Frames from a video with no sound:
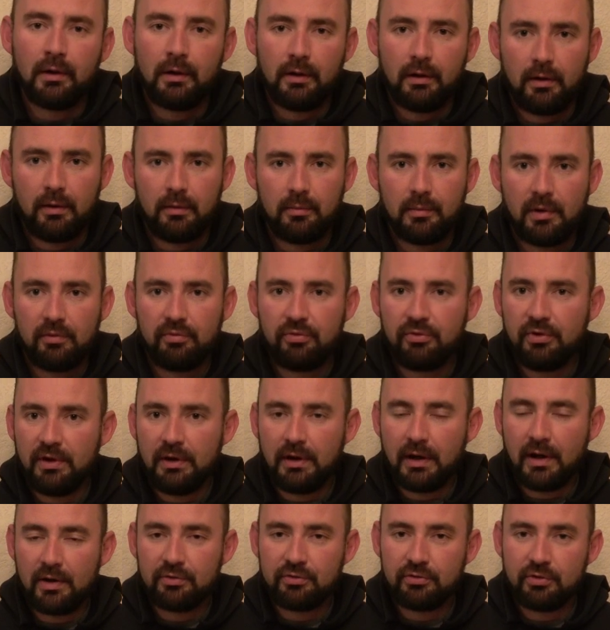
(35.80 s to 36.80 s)
I've seen
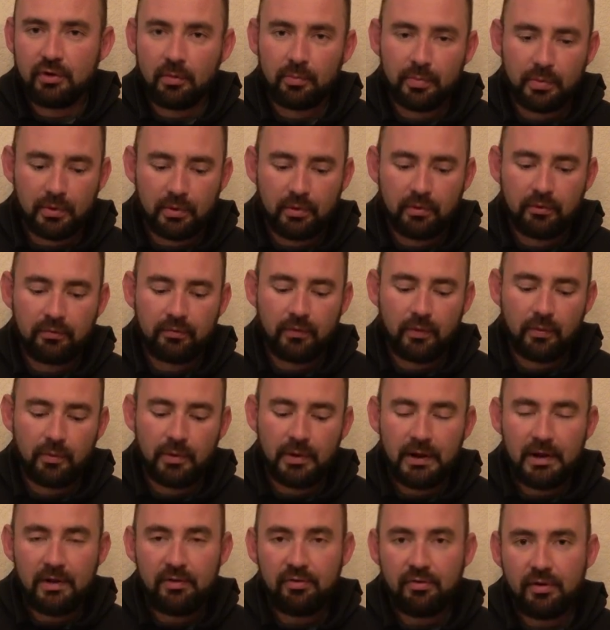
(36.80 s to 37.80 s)
guys jumper from
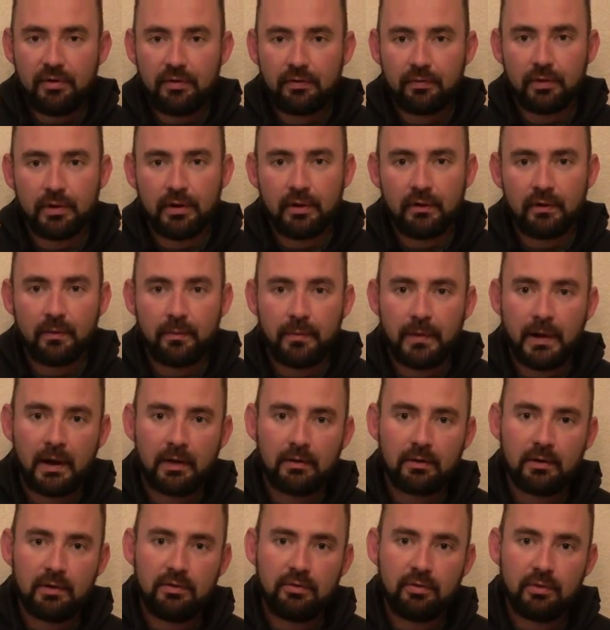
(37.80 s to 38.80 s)
an EC3 on the
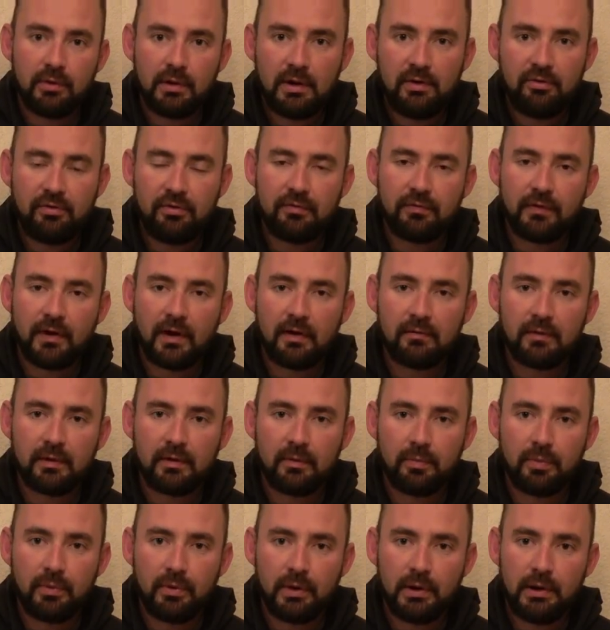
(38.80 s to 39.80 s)
battery to an EC5 on
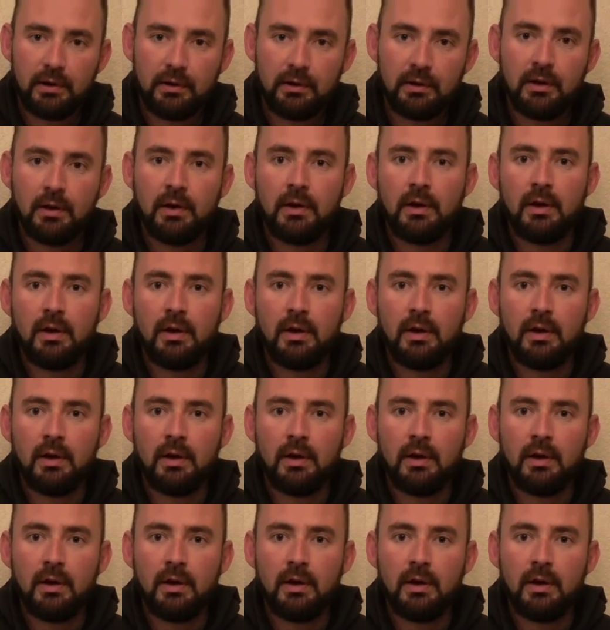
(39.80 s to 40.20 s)
the plane,